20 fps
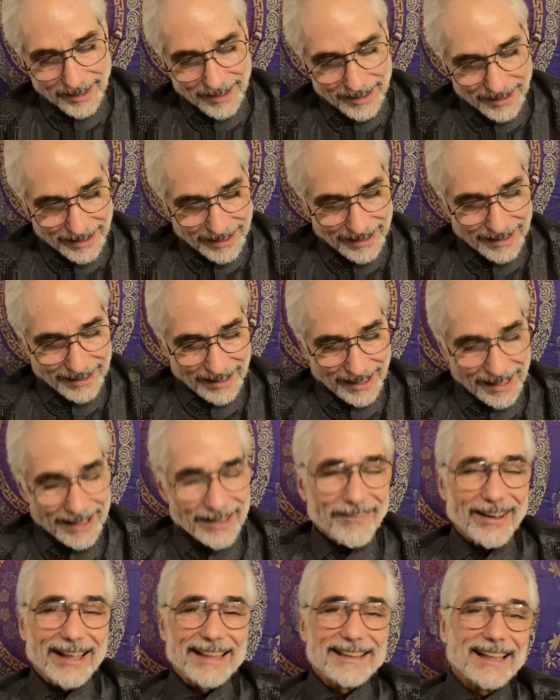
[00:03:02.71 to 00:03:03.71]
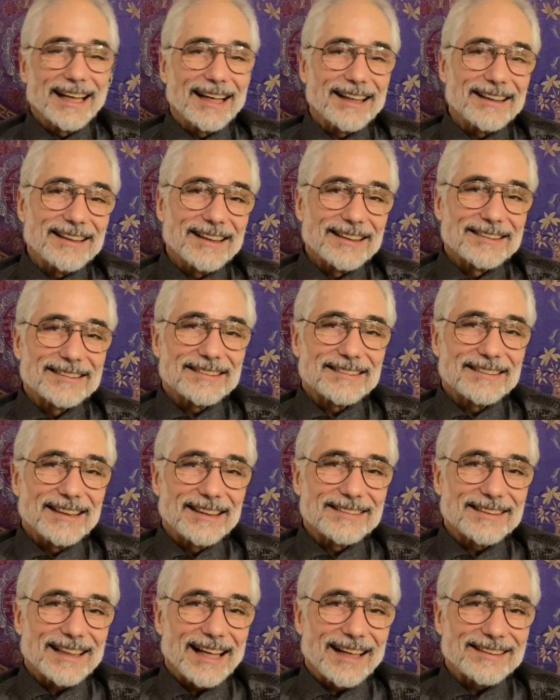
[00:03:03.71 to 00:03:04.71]

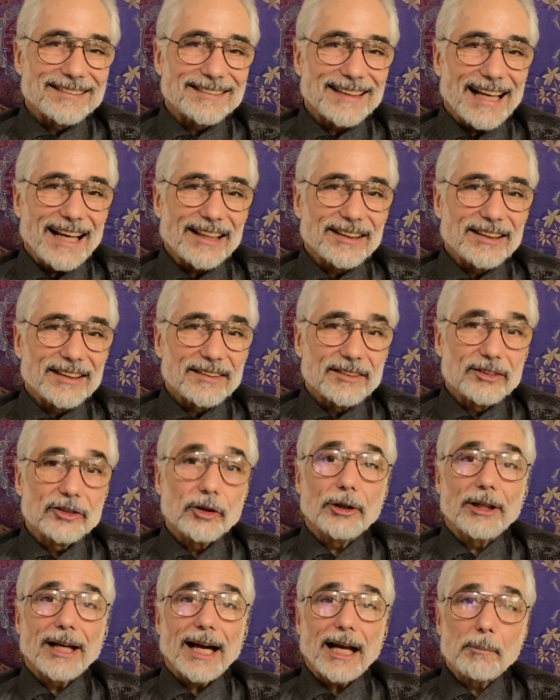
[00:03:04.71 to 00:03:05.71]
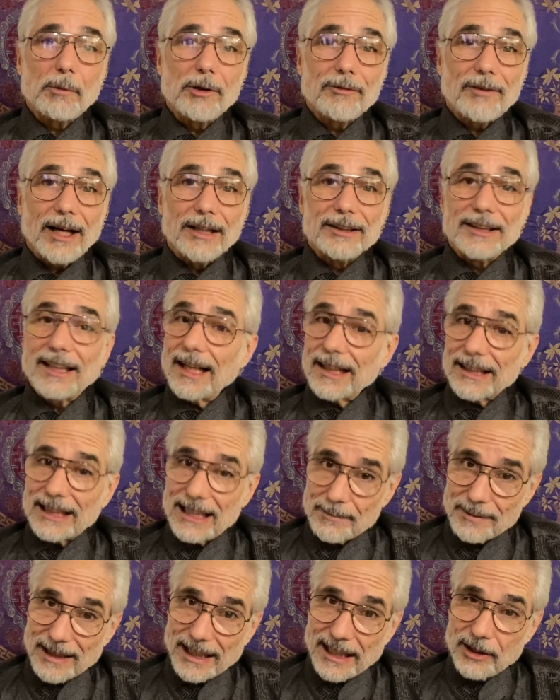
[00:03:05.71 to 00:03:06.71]
it's kind of sad. So you got to move on. You got to
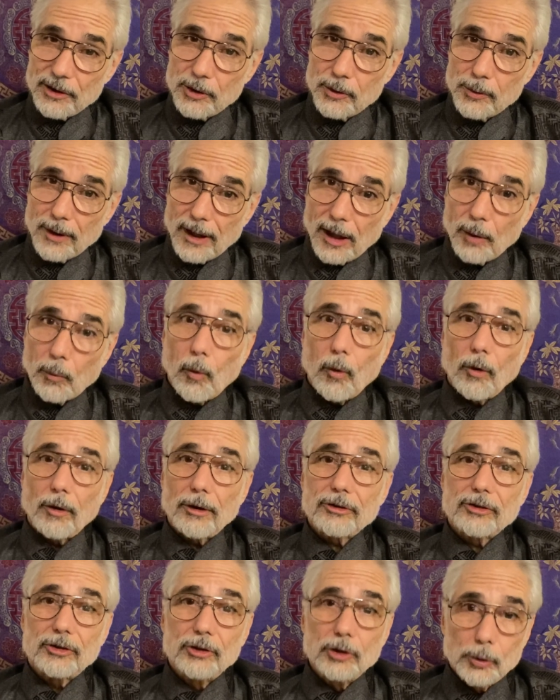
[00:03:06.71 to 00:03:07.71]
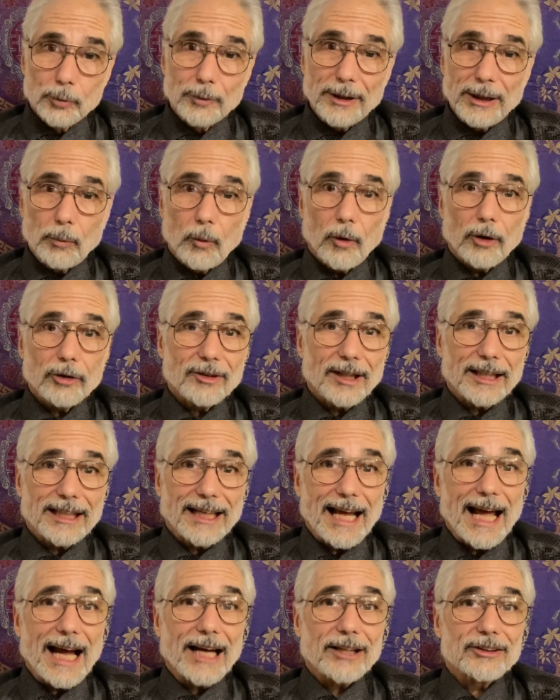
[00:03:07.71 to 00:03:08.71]
keep getting new awards, new rewards, like an
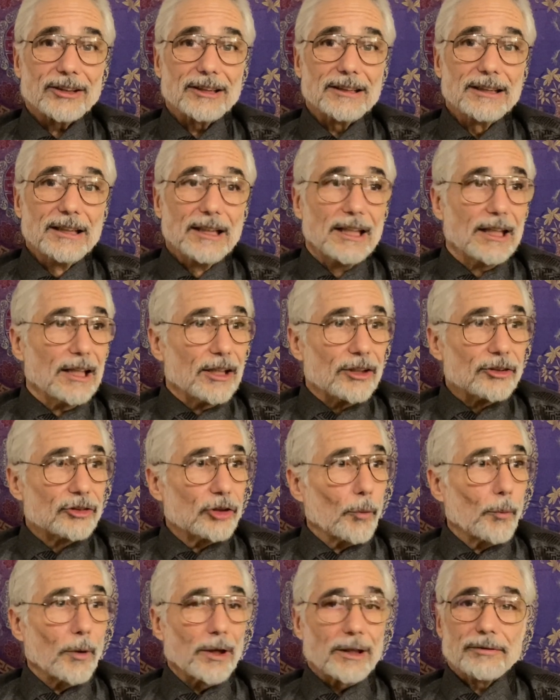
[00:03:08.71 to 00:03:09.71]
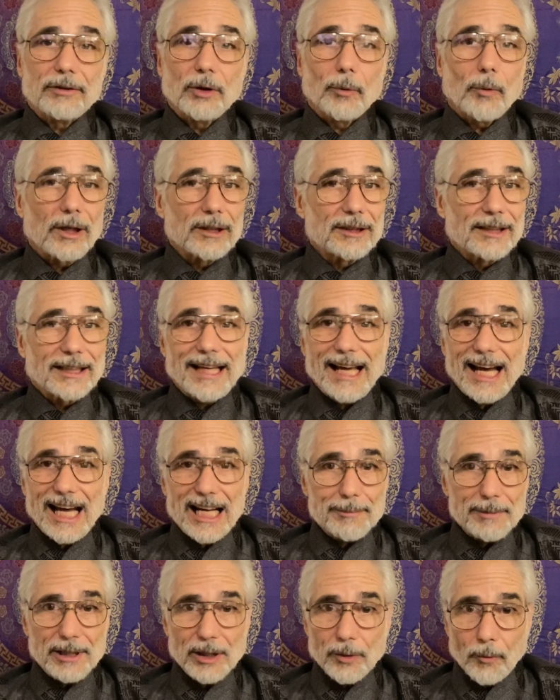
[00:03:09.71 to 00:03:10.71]
actor. So what if you won an
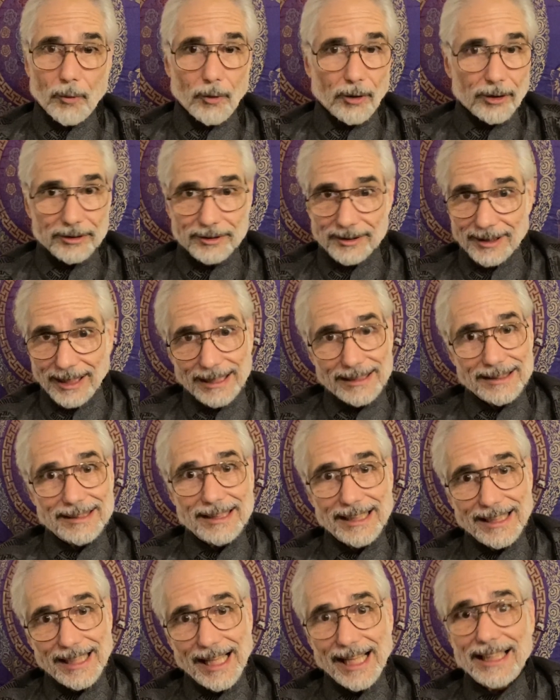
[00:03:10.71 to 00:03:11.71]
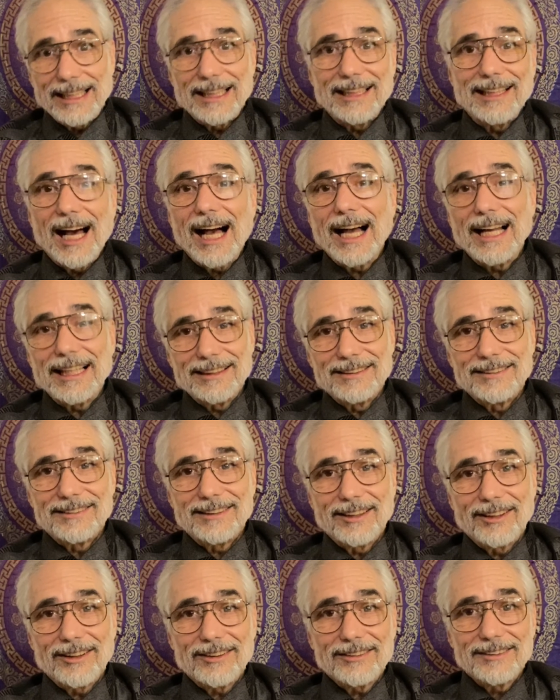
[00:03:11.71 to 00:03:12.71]
Academy Award in 1989? You
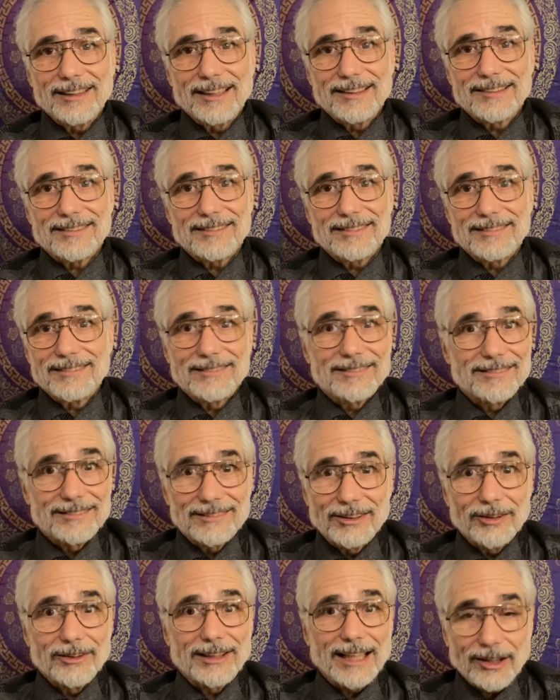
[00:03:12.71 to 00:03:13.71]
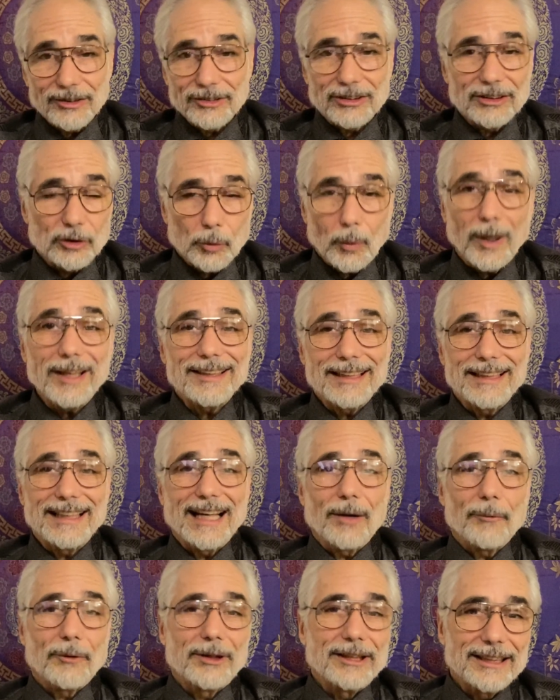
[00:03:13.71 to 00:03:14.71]
know, it's 2020 now.
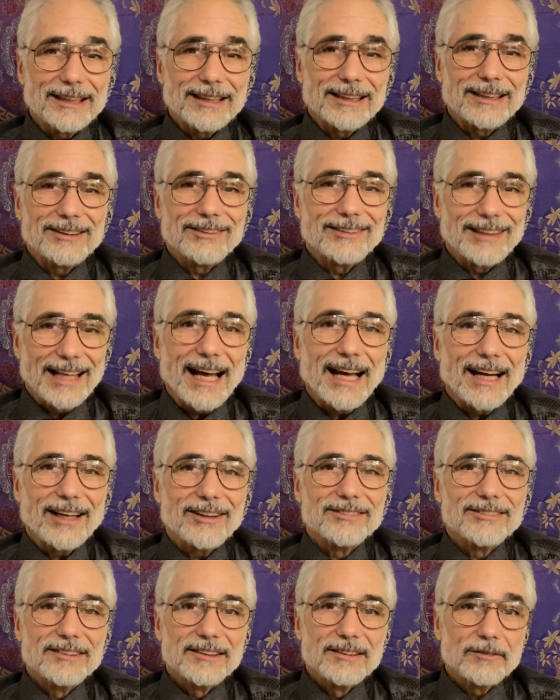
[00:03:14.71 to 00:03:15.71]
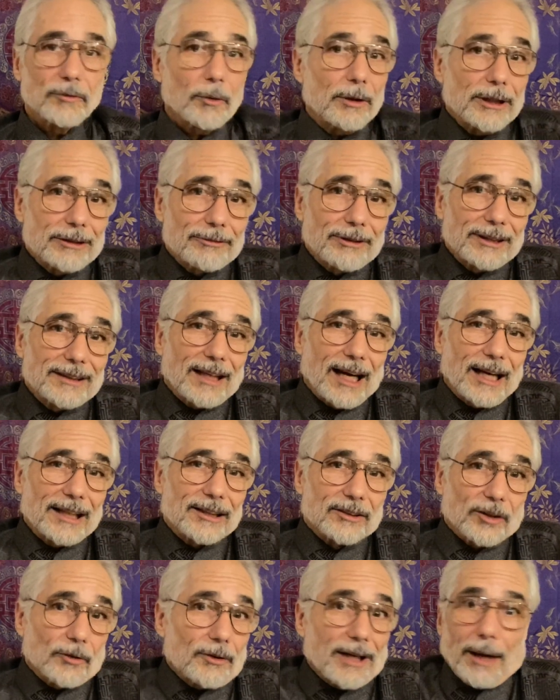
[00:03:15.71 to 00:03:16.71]
What are you going to do now? Well, you're retired.
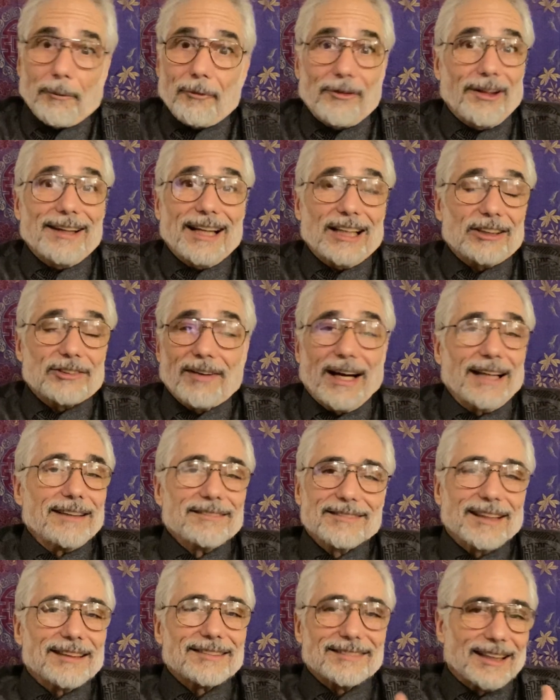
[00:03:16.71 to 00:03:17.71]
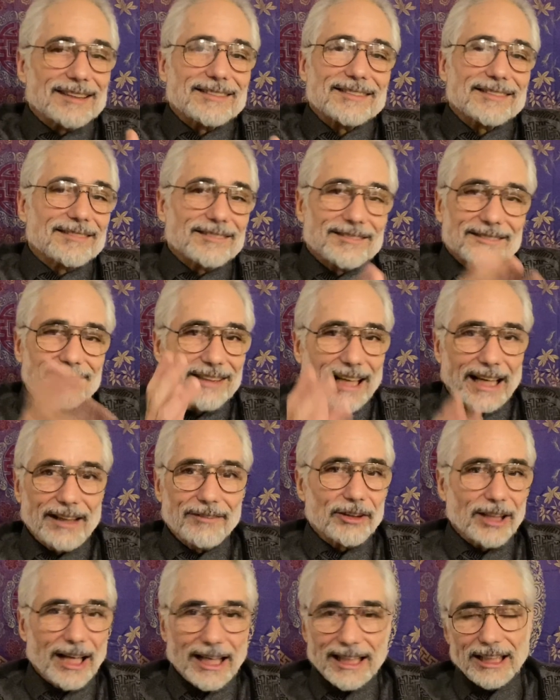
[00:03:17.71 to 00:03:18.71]
Okay, well, then that's fine. Okay, if
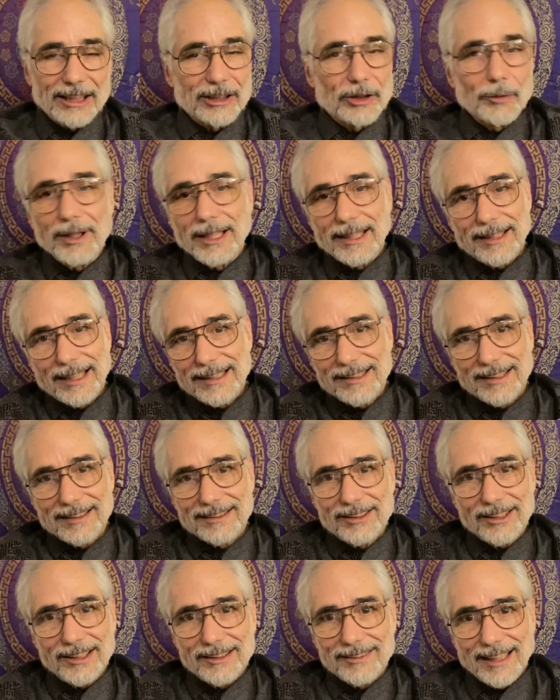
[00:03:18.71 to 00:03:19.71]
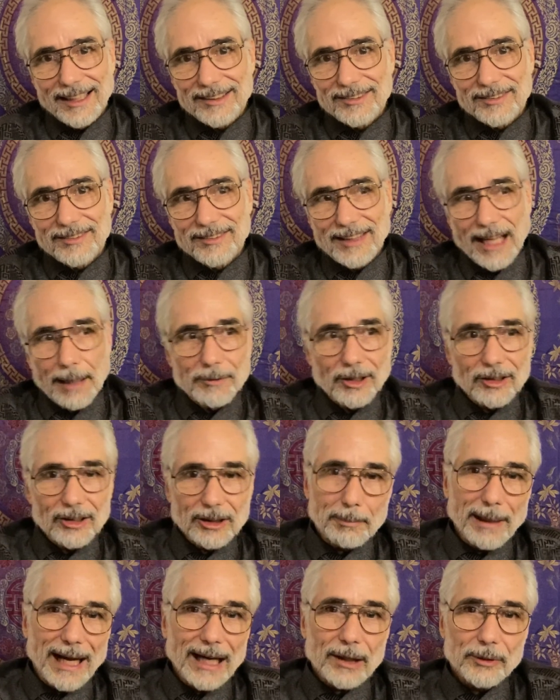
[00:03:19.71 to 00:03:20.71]
you're not going to do anything, then good. That's time to look
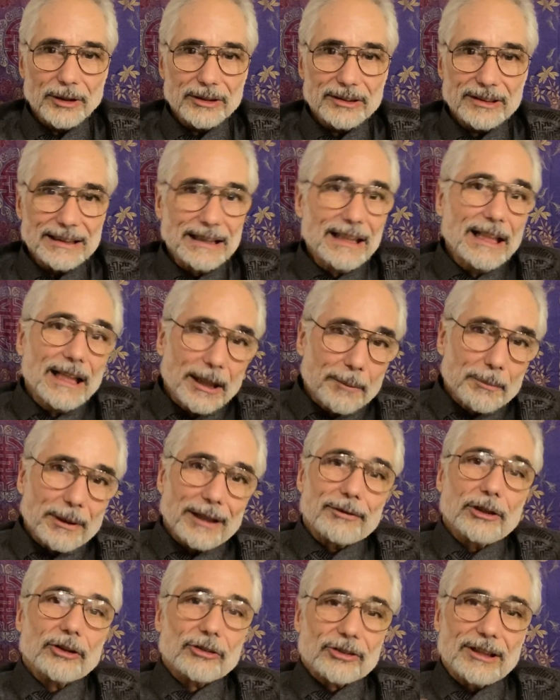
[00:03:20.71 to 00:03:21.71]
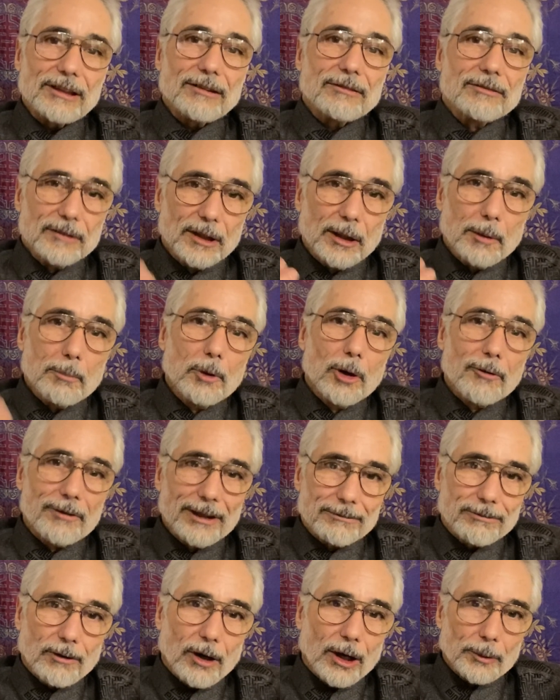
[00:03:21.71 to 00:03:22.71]
backwards. But if you're still moving
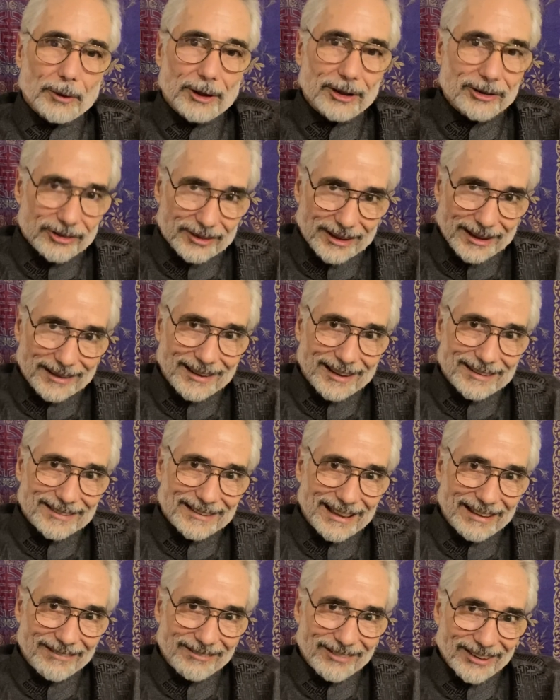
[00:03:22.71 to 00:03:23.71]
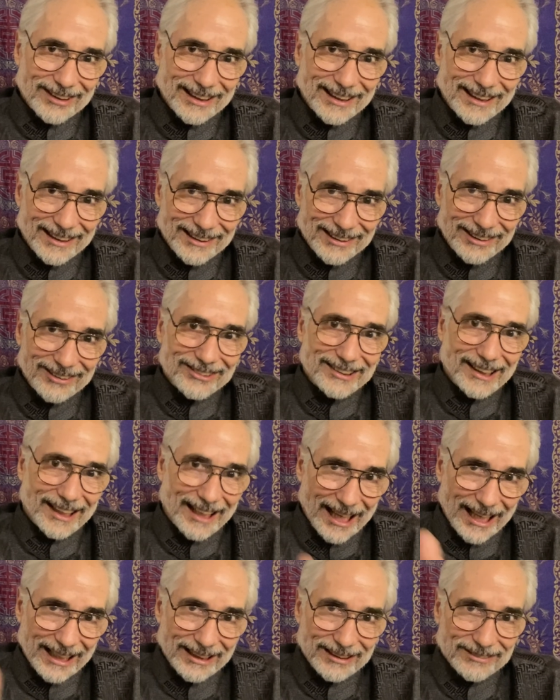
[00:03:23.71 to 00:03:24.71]
forwards, then let's keep looking at you
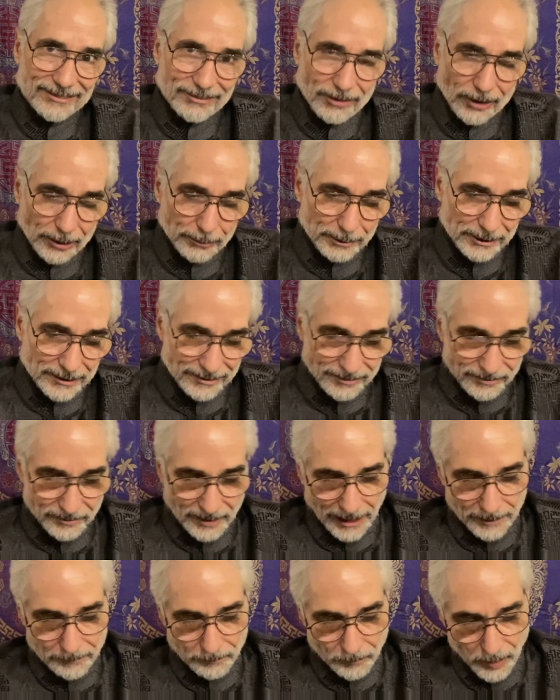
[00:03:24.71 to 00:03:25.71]
today and forward, okay?